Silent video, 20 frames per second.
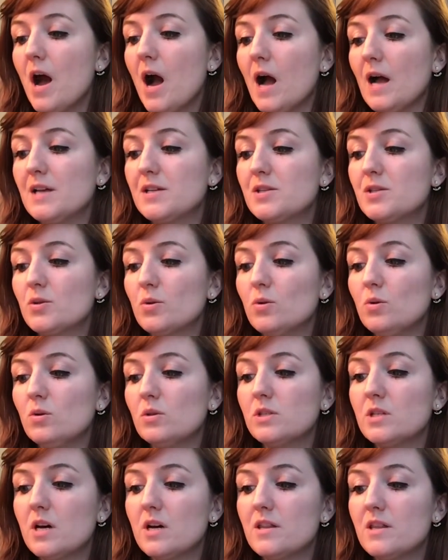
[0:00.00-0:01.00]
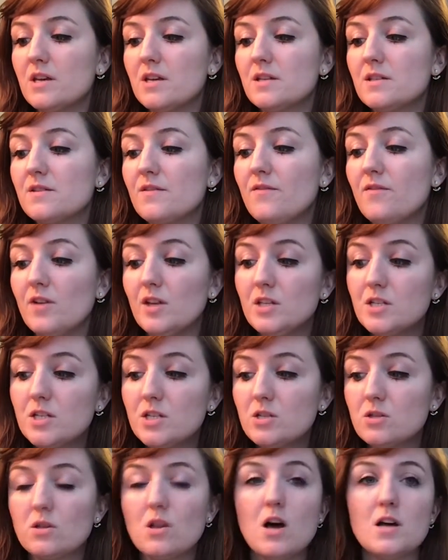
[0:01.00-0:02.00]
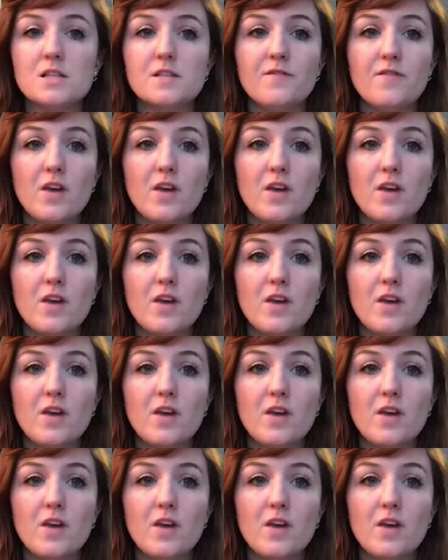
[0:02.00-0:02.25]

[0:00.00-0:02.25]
I sold this vintage Las